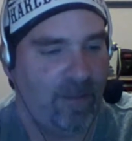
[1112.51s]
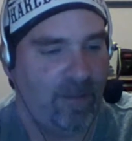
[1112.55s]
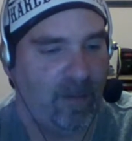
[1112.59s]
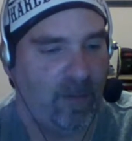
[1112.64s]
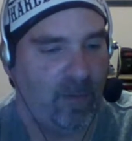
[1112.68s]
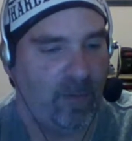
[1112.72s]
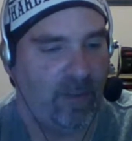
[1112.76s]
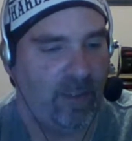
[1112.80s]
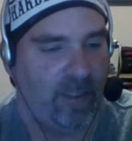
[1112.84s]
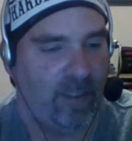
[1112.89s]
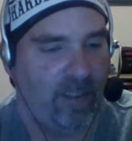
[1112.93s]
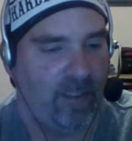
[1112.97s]

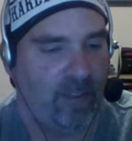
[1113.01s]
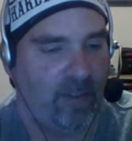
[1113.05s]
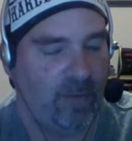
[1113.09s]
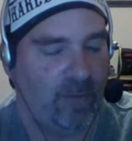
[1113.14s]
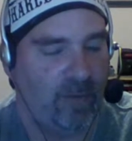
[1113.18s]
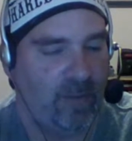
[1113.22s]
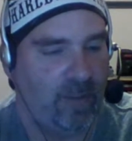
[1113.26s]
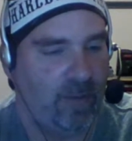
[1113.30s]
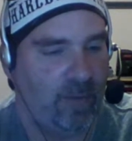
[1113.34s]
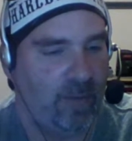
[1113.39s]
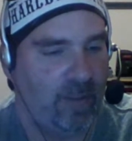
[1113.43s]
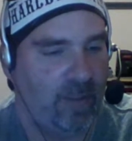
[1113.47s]
I'll tell you
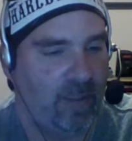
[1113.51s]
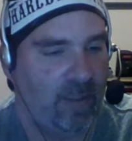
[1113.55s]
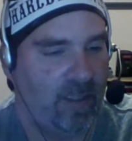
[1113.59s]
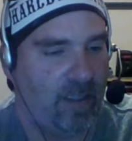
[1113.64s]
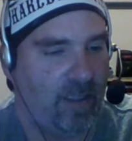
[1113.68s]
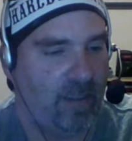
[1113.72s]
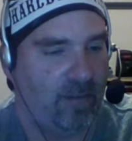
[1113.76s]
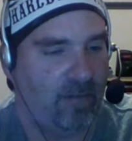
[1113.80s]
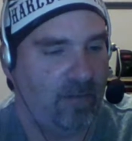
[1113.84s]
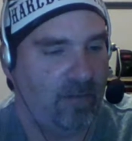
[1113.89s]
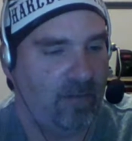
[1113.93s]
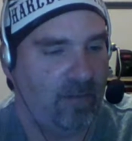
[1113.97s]
what, Xavier
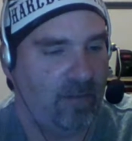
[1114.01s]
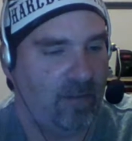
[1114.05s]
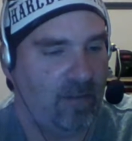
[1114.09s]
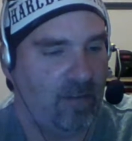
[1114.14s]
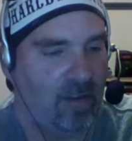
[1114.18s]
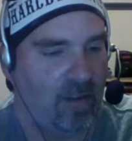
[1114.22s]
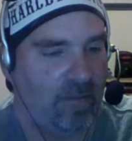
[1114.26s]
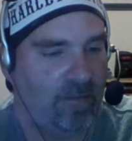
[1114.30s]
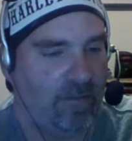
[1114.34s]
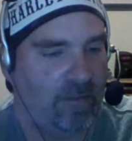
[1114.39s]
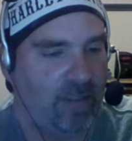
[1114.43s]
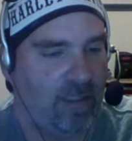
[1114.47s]
Woods just
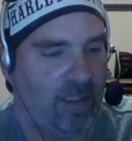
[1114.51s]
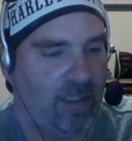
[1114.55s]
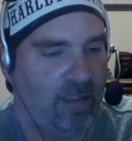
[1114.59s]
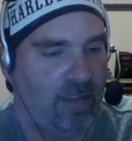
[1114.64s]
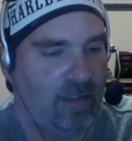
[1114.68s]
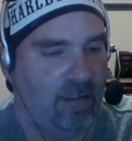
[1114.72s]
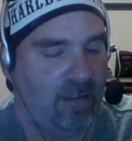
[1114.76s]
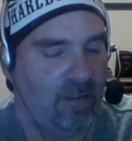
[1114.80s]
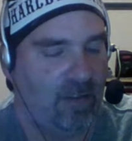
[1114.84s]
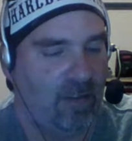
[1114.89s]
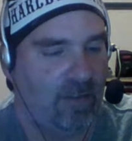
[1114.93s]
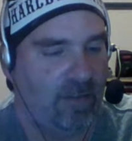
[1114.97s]
gets beat up.
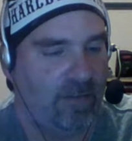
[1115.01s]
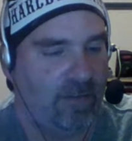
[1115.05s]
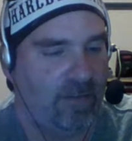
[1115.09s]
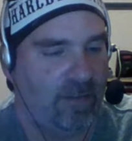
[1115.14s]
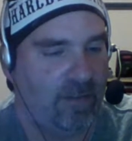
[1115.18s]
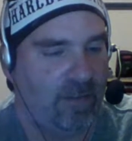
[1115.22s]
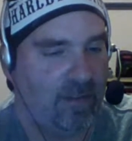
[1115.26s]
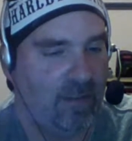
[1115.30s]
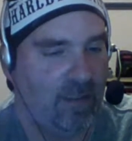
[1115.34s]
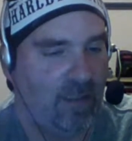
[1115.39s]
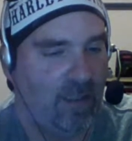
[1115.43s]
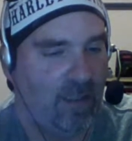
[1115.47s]

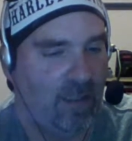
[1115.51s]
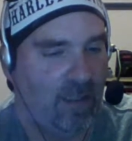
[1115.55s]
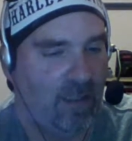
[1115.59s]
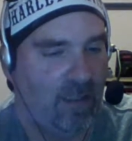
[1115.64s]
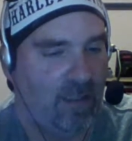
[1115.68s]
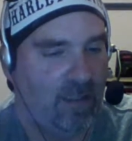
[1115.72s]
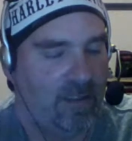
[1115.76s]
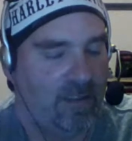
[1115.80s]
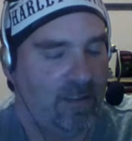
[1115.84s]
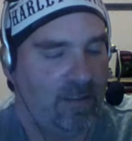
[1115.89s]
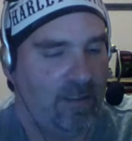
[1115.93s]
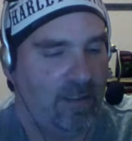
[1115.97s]

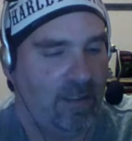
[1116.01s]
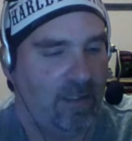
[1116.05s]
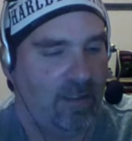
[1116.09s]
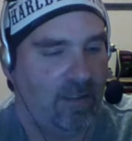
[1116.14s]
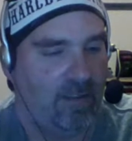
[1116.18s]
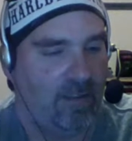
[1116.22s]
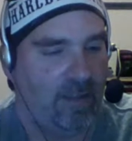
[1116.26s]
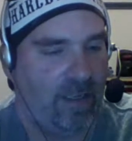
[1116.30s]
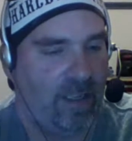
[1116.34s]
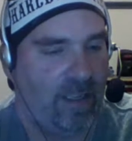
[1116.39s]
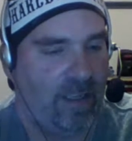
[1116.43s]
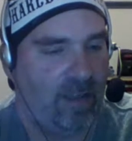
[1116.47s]
That's his role
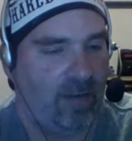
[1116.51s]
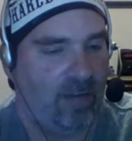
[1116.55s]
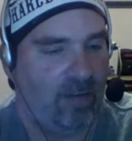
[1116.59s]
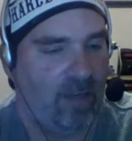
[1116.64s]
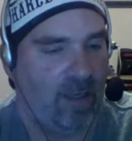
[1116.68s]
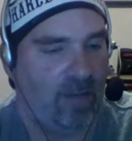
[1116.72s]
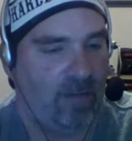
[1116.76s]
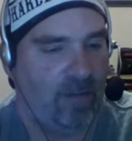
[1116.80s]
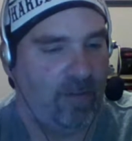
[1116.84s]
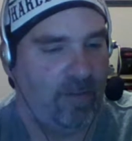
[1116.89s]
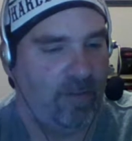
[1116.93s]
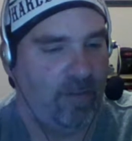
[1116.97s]
now.
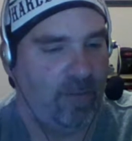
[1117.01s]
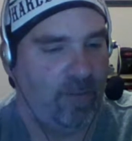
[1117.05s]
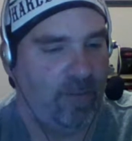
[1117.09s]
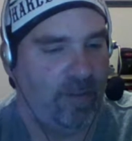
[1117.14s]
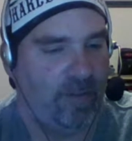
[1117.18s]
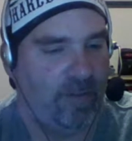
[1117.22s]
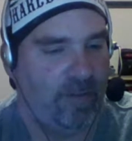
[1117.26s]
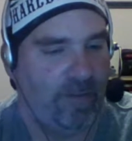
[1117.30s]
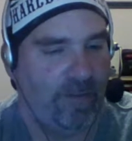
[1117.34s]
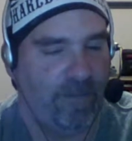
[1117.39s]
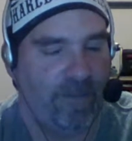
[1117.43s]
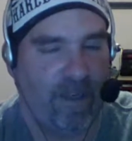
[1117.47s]
He's
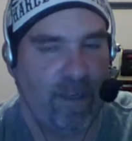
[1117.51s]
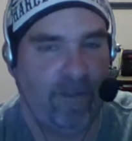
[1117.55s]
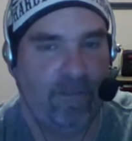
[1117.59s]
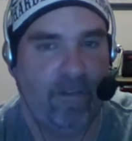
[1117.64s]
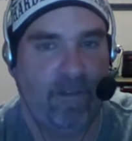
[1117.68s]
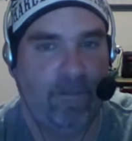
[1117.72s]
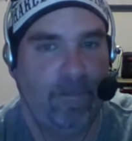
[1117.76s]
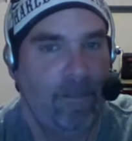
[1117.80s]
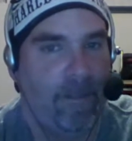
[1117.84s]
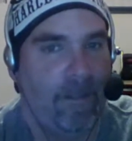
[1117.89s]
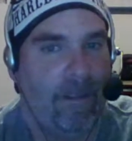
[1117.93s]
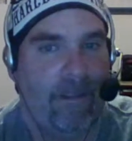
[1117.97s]
tag team
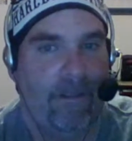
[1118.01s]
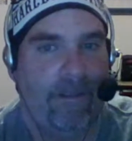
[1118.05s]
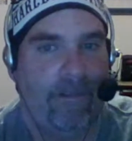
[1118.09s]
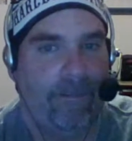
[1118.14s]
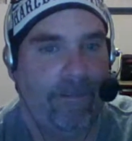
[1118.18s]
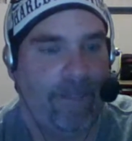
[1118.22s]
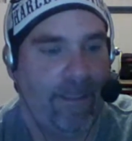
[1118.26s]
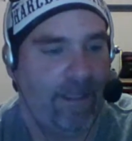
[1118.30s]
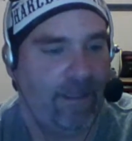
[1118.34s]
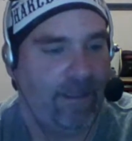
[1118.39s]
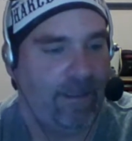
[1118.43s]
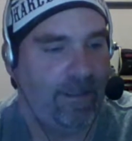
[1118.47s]
partner who
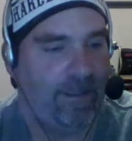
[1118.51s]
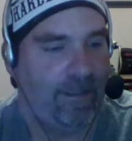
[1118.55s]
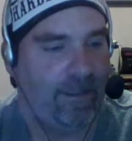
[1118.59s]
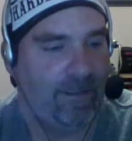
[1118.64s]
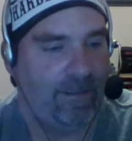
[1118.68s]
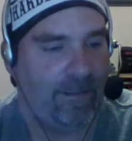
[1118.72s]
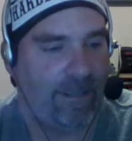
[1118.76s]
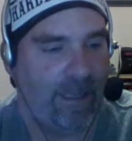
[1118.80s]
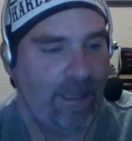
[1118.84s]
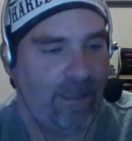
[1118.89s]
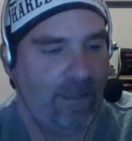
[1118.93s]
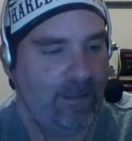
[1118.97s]

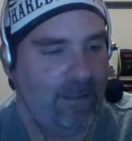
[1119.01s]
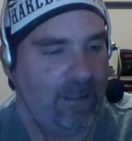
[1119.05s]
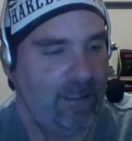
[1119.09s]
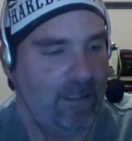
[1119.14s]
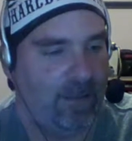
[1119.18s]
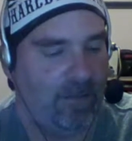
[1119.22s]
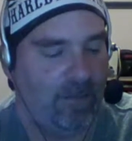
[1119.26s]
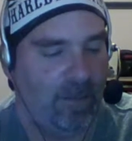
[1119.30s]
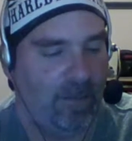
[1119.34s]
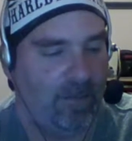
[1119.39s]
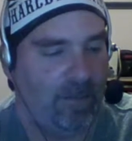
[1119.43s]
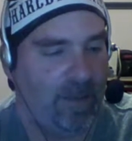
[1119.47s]
gets
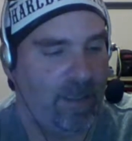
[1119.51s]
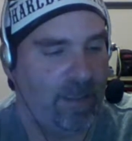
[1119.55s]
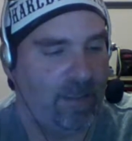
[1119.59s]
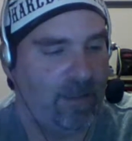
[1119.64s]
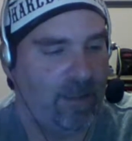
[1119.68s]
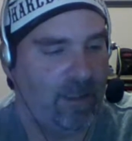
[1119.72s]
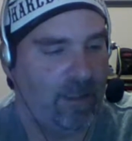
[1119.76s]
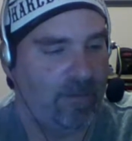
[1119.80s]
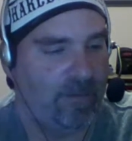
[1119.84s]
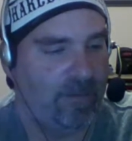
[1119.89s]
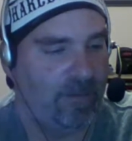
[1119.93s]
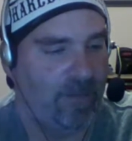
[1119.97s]
smacked
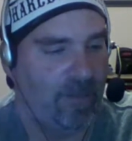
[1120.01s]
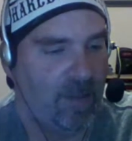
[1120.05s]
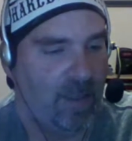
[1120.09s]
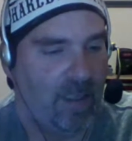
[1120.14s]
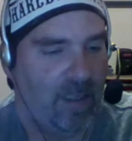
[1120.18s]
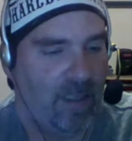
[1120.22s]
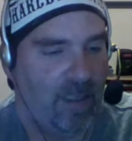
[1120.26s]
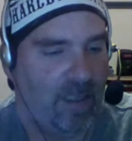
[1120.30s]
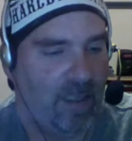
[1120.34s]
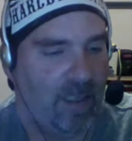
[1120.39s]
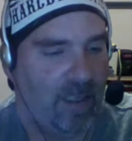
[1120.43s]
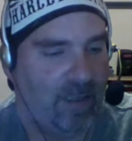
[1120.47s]
around.
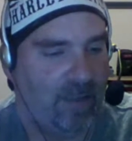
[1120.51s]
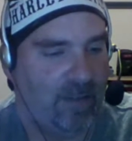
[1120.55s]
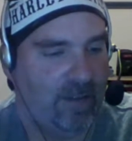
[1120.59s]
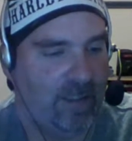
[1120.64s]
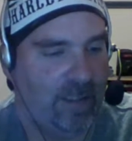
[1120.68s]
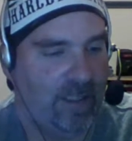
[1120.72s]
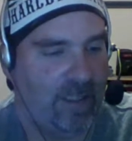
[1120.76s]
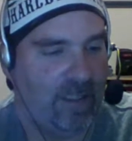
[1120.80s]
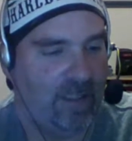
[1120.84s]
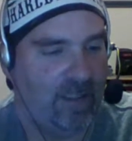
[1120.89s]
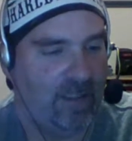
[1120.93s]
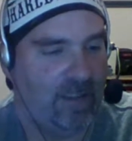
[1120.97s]

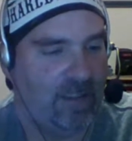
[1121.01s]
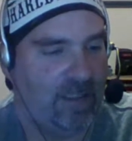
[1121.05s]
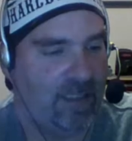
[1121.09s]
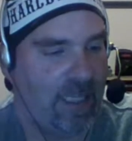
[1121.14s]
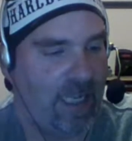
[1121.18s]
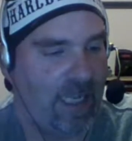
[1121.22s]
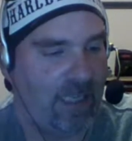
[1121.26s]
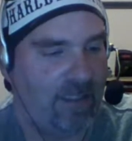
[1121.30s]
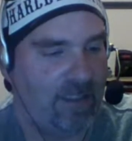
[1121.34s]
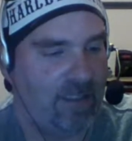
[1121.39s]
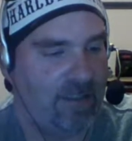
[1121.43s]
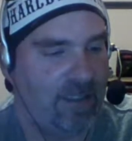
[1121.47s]

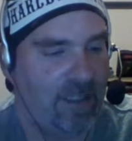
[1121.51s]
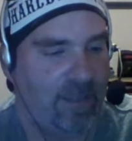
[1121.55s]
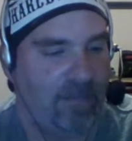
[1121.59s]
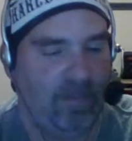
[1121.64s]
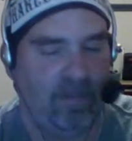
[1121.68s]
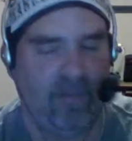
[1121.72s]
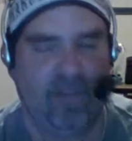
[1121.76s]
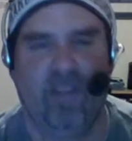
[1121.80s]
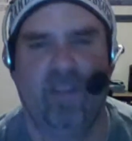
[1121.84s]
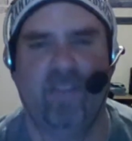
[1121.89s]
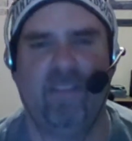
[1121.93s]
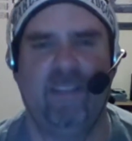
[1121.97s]
Uh, the
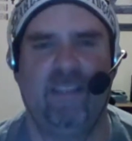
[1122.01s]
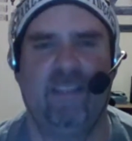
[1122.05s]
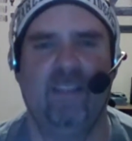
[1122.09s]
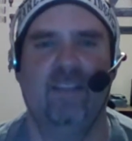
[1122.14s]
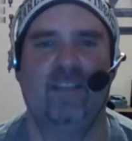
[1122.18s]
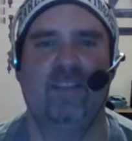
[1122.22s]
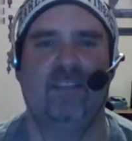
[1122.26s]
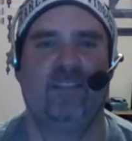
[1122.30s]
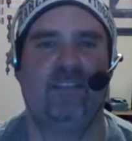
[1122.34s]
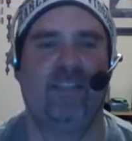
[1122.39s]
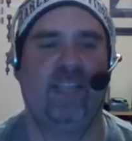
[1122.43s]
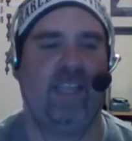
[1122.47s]
heels,
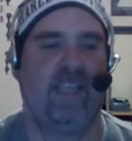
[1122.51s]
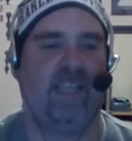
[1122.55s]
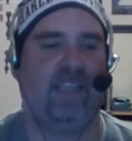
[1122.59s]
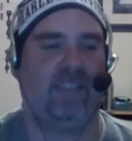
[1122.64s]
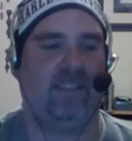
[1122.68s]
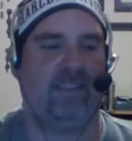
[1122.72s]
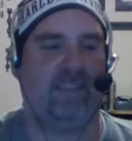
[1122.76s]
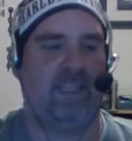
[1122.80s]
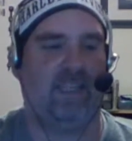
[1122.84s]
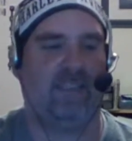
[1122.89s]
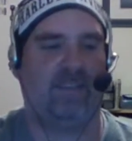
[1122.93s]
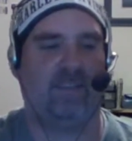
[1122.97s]

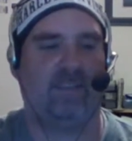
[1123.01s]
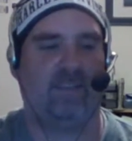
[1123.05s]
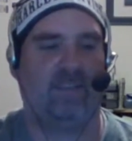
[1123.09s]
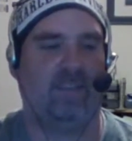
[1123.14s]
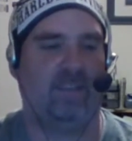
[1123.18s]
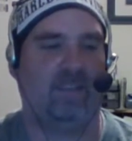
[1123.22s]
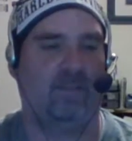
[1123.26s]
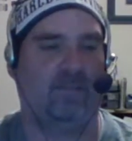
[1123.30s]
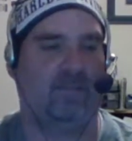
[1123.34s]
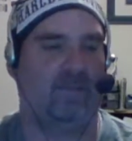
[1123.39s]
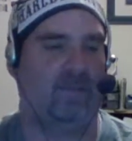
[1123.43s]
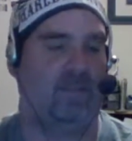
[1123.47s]
I'll tell you
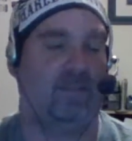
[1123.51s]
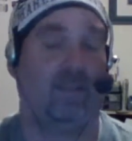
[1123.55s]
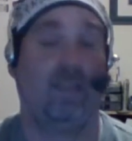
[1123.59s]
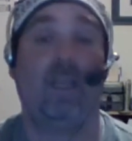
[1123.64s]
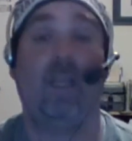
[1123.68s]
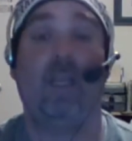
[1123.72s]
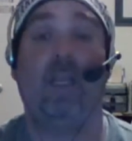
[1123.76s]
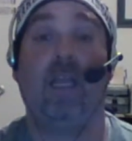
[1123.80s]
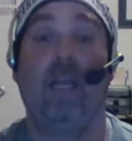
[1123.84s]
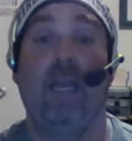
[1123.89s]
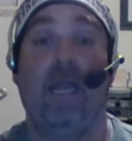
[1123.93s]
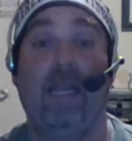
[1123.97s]
what, I have no
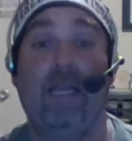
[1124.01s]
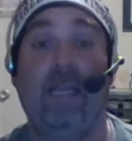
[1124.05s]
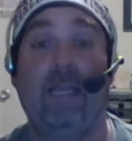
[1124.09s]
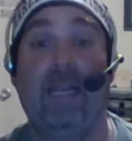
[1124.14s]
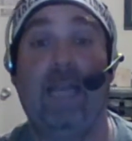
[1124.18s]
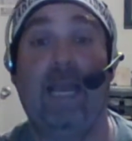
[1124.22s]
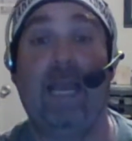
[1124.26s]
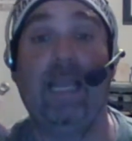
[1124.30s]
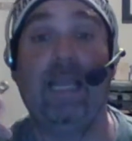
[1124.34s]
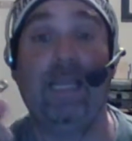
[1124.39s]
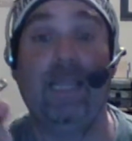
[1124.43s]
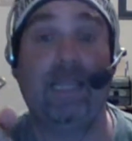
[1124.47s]
complaints about
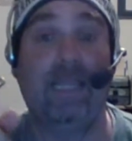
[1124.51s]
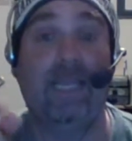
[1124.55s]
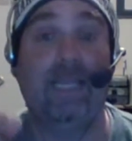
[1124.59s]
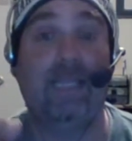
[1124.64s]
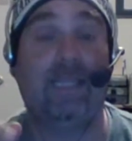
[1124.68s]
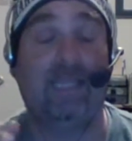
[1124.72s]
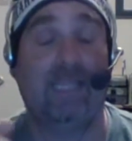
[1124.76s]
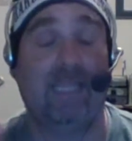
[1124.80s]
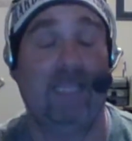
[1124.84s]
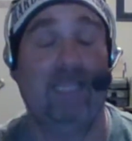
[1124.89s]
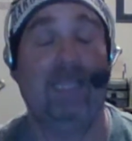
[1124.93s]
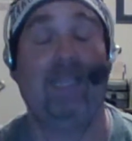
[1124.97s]
what the heels
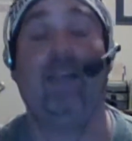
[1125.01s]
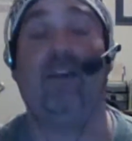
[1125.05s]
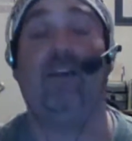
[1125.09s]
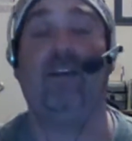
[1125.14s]
are doing.